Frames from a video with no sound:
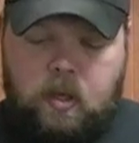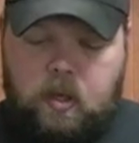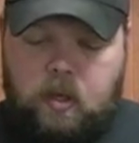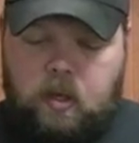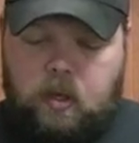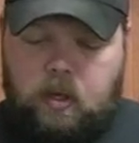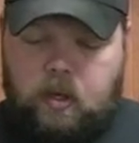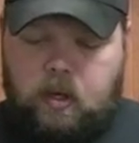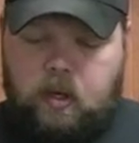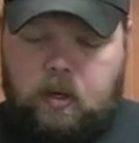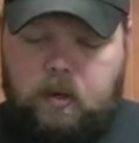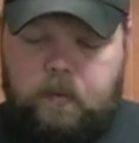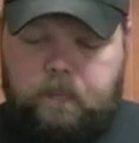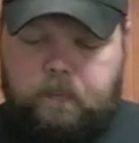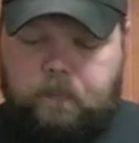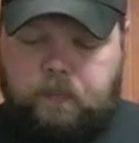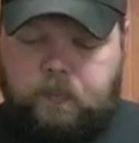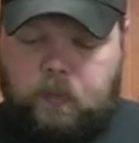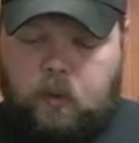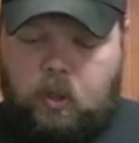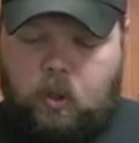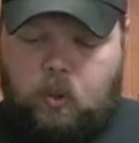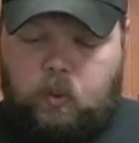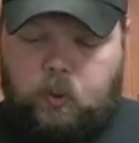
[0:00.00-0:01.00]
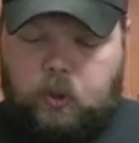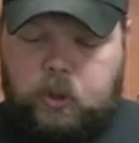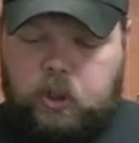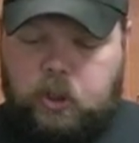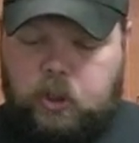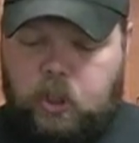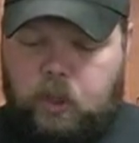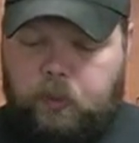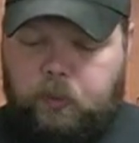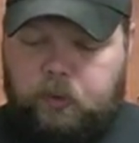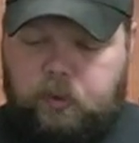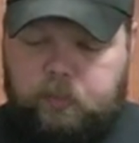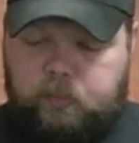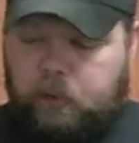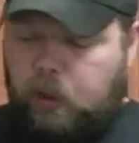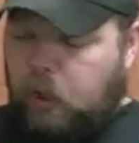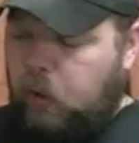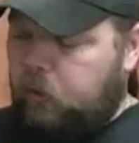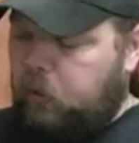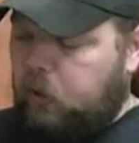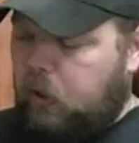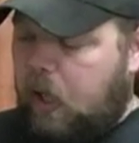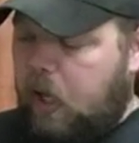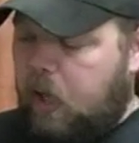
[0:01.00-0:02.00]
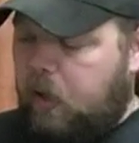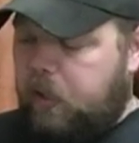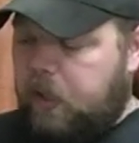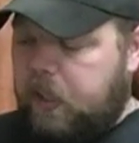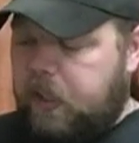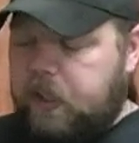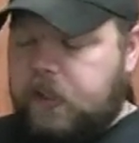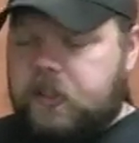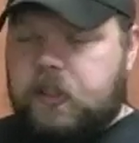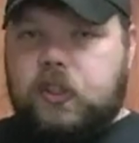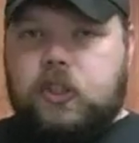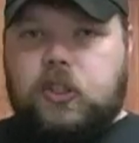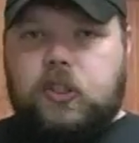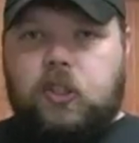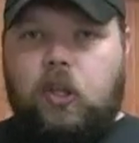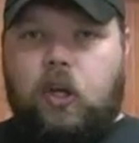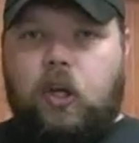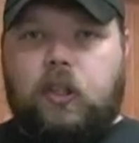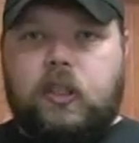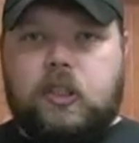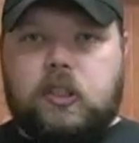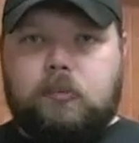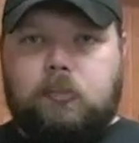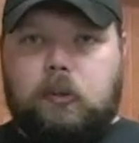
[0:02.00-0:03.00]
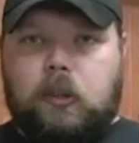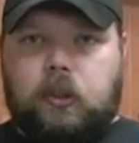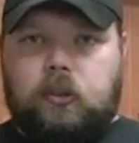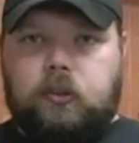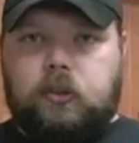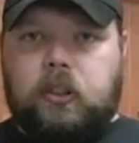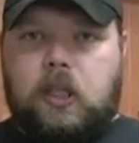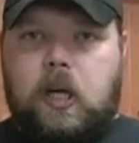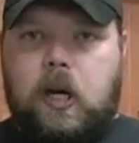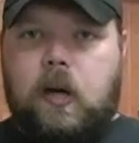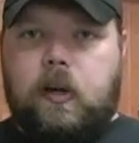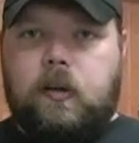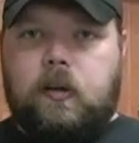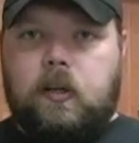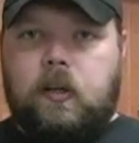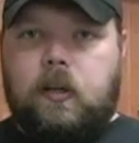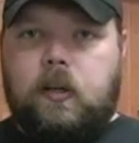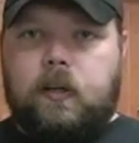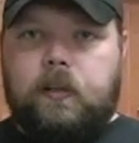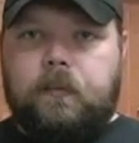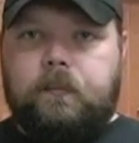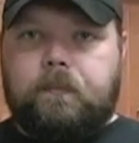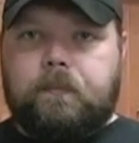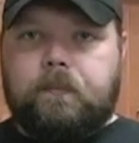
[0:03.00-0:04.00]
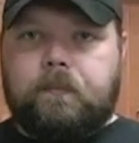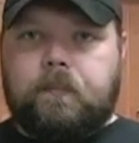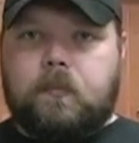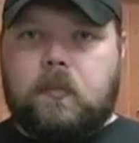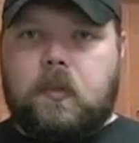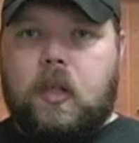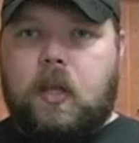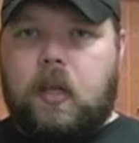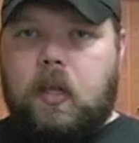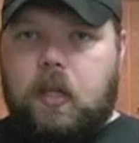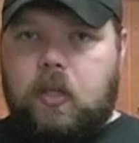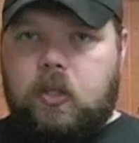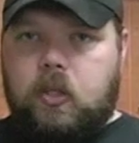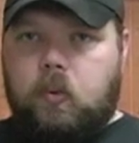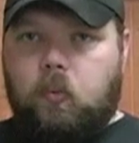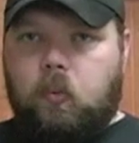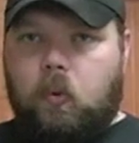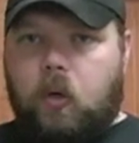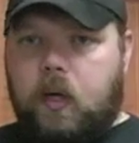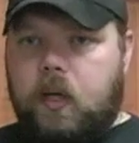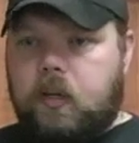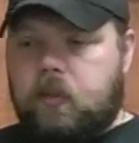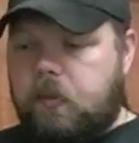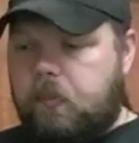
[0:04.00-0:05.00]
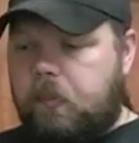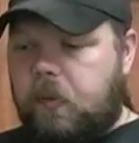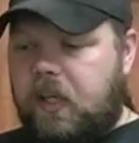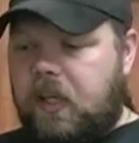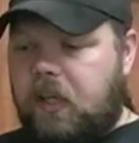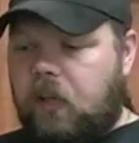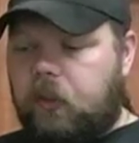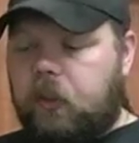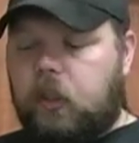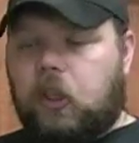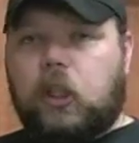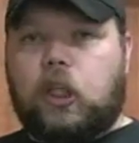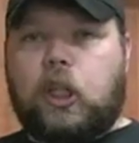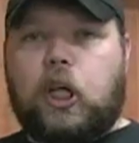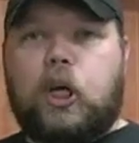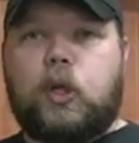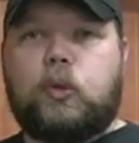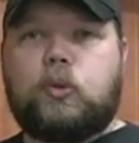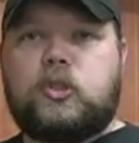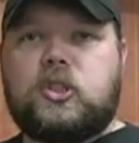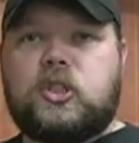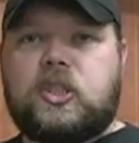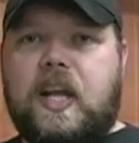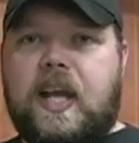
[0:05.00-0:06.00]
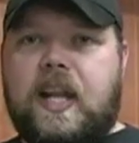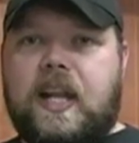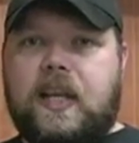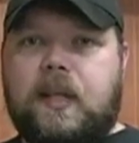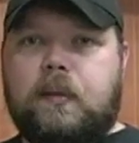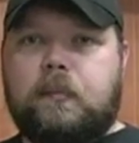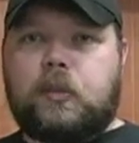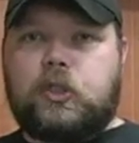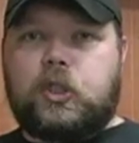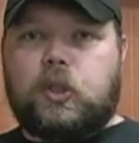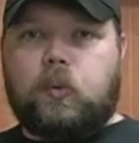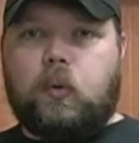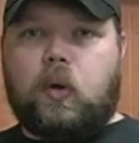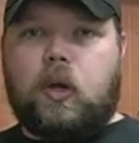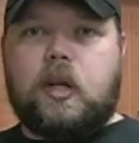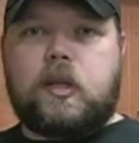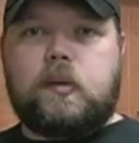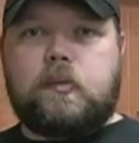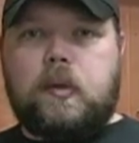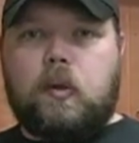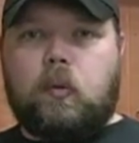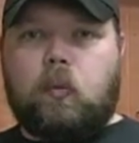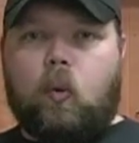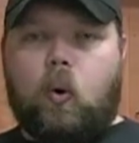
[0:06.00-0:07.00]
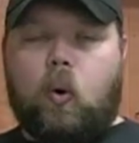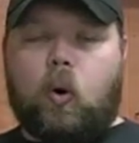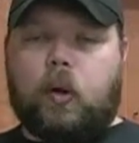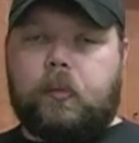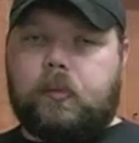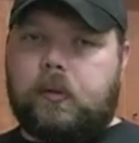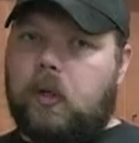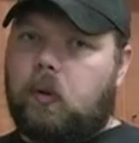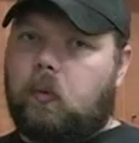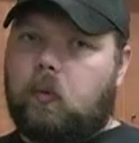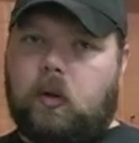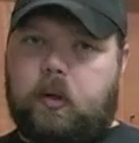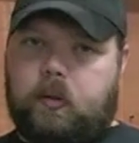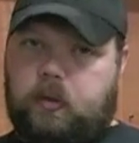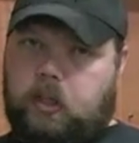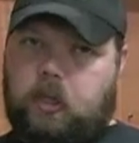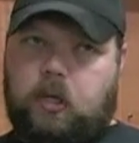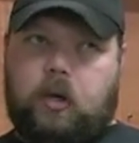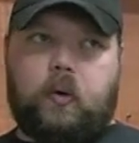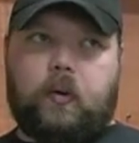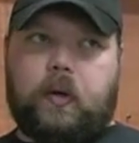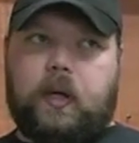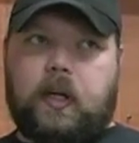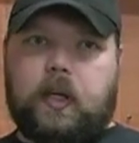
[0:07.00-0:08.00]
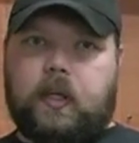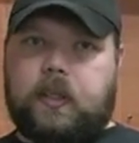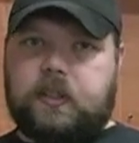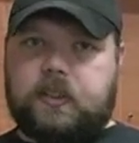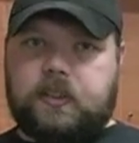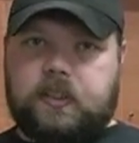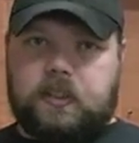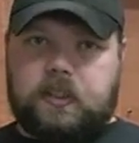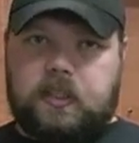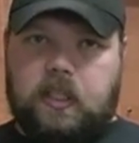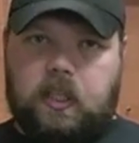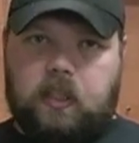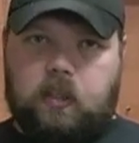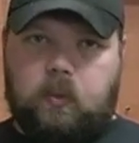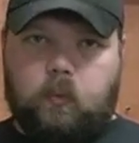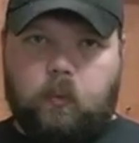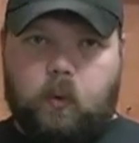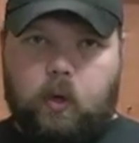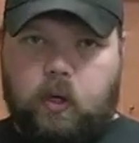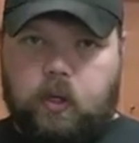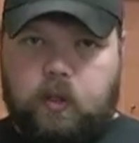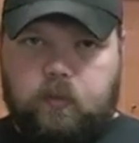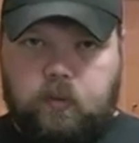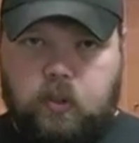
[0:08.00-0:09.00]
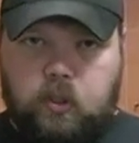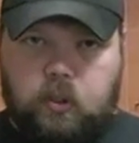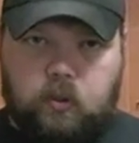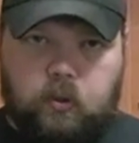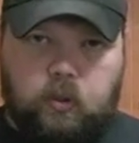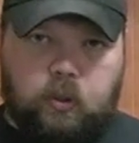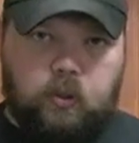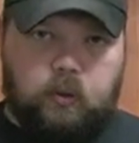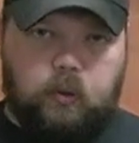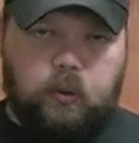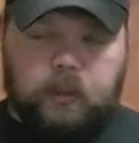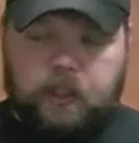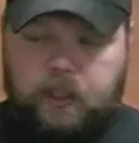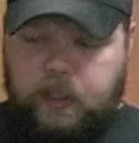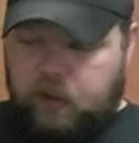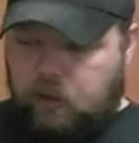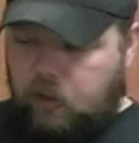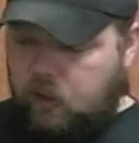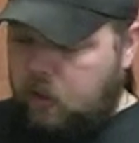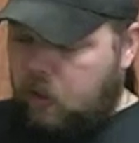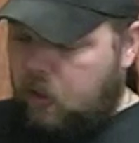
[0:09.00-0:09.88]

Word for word: Um, what you do with the blow dryer is, is you turn this blow dryer on and you want it to be on the low setting, but you want it to be warm. You don't want it cold air because it's not going to work if you do cool air.